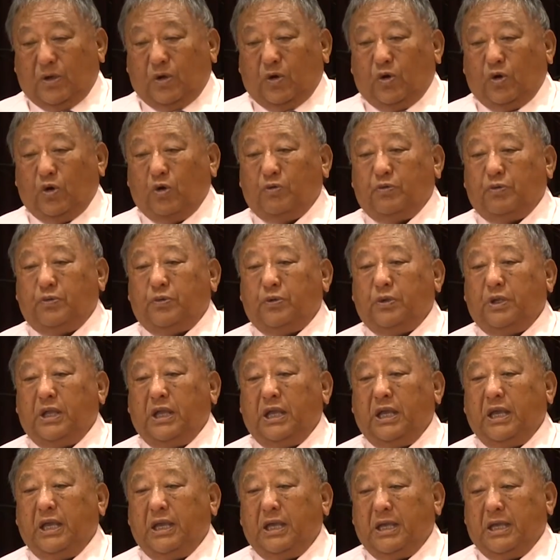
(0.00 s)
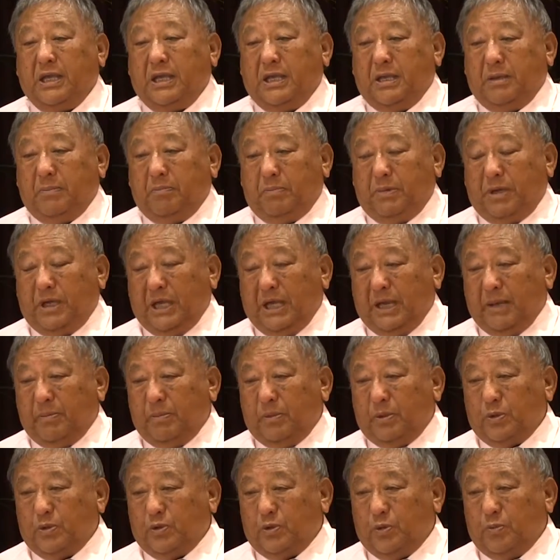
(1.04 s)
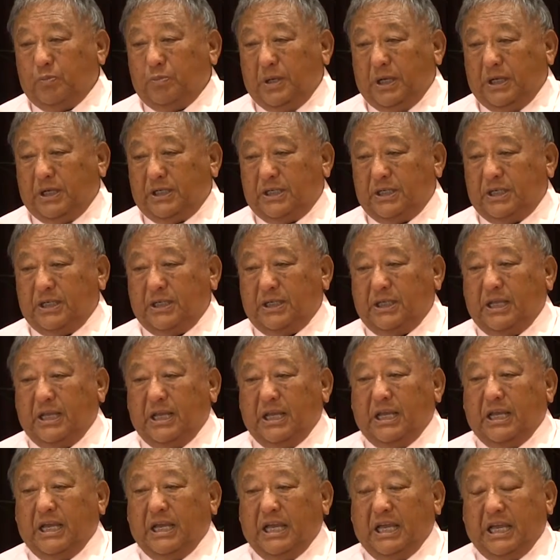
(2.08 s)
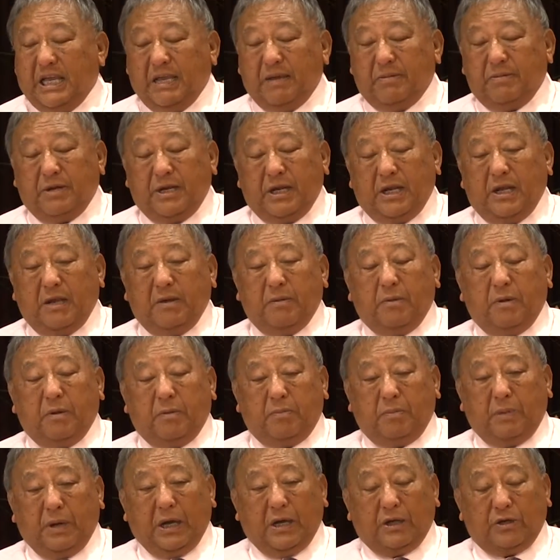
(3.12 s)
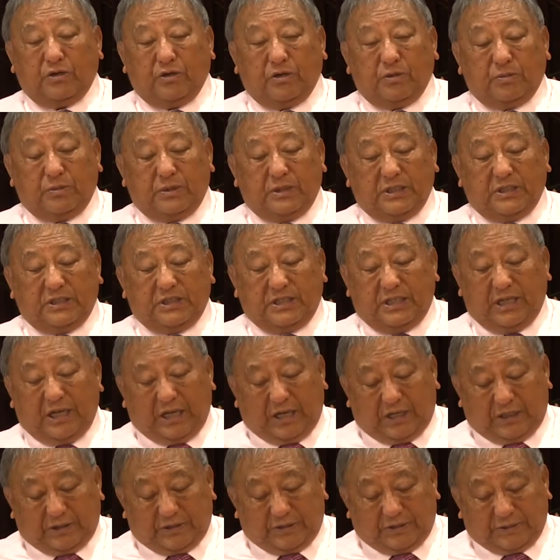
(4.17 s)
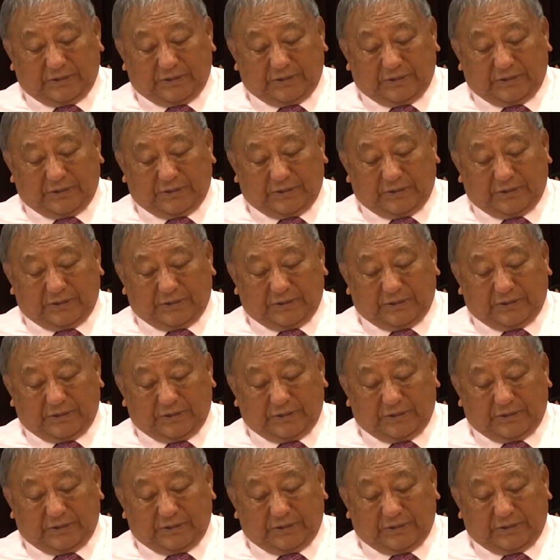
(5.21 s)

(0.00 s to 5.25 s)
Hopefully, be able to maintain every part of the state.